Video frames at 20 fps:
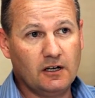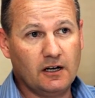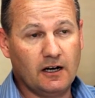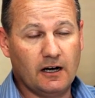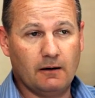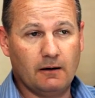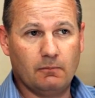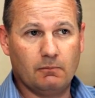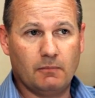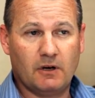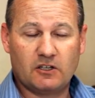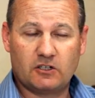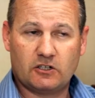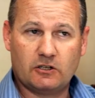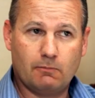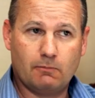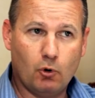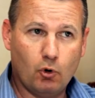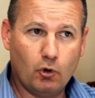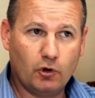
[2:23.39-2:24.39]

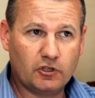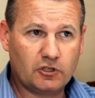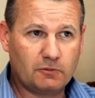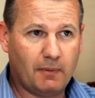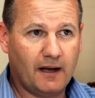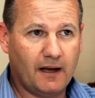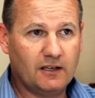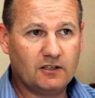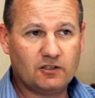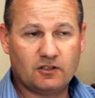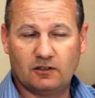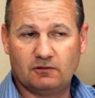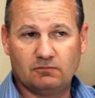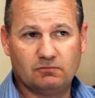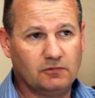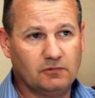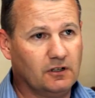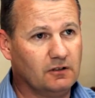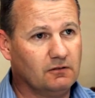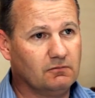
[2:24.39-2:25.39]
mostly mortgage based,
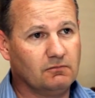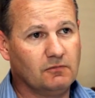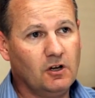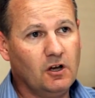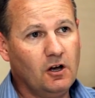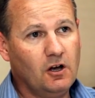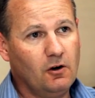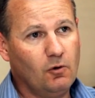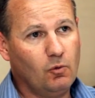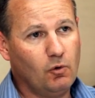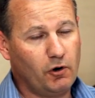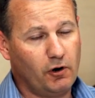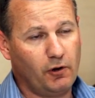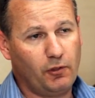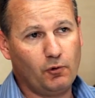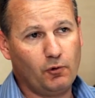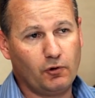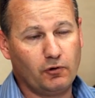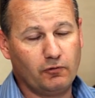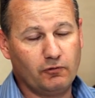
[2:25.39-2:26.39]
and what I
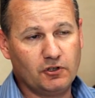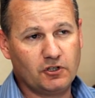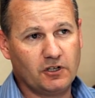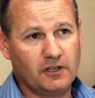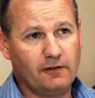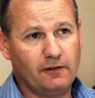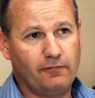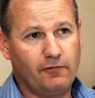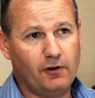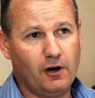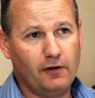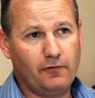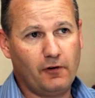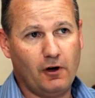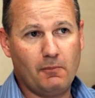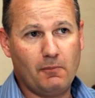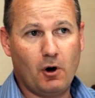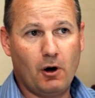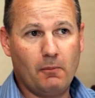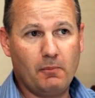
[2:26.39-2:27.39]
thought originally
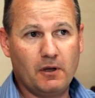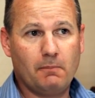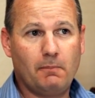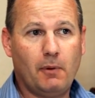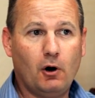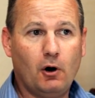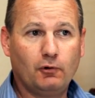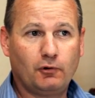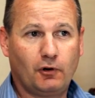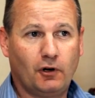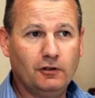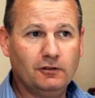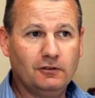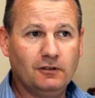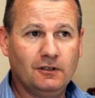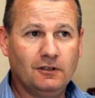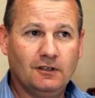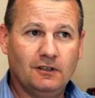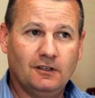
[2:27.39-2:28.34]
Fifo might be a bolt-on.